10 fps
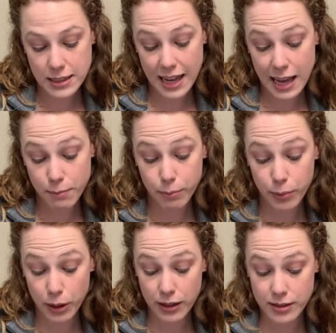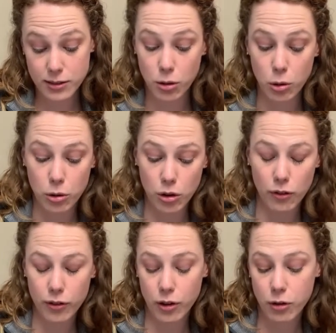10 books total
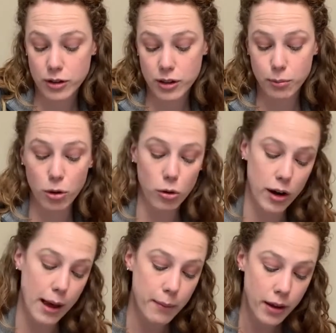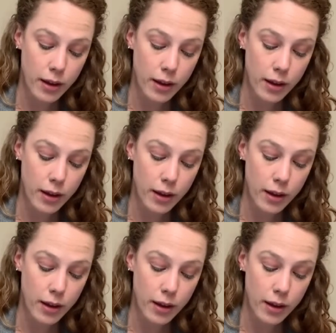over the course of the program.